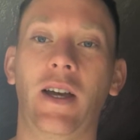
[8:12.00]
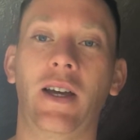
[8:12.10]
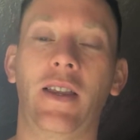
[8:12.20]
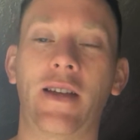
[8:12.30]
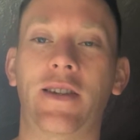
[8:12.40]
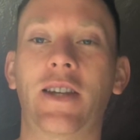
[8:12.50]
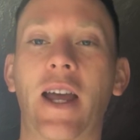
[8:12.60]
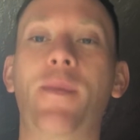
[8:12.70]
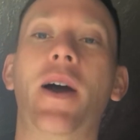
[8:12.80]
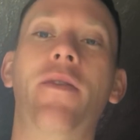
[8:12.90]
that's the
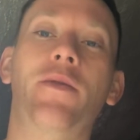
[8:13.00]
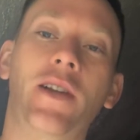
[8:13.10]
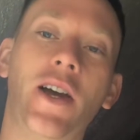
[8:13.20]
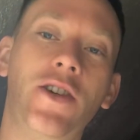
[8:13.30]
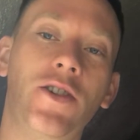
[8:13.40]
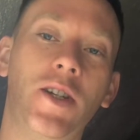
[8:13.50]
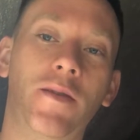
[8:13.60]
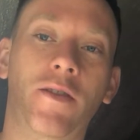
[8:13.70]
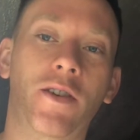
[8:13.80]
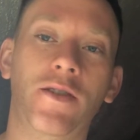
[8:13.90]
same way with
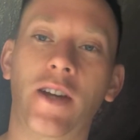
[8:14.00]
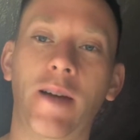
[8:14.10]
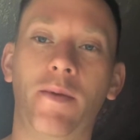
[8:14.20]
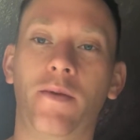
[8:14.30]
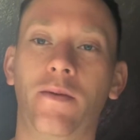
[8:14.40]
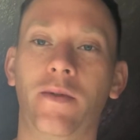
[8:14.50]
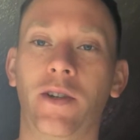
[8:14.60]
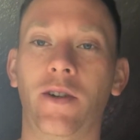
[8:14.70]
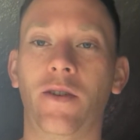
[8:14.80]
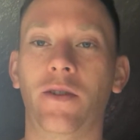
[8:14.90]
relationships. For example,
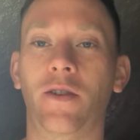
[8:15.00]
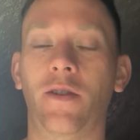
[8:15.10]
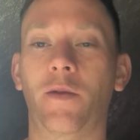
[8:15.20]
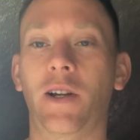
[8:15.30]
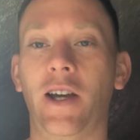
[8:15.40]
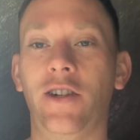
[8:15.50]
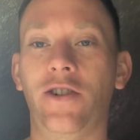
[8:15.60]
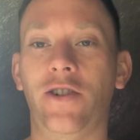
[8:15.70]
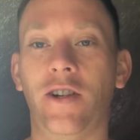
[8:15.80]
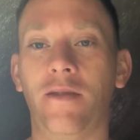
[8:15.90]
you know, you're in a
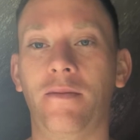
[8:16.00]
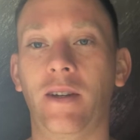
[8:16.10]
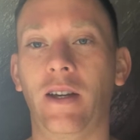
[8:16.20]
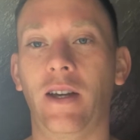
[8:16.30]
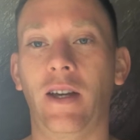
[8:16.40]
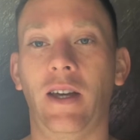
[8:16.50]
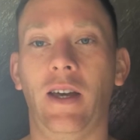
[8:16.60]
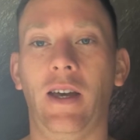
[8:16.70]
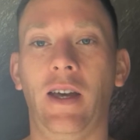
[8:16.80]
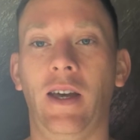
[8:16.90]
relationship,
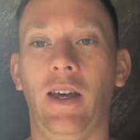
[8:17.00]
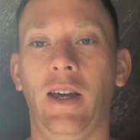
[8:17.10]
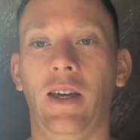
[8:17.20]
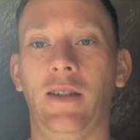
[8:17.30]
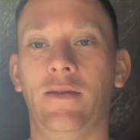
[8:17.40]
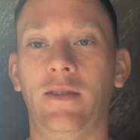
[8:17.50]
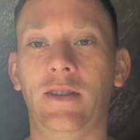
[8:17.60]
and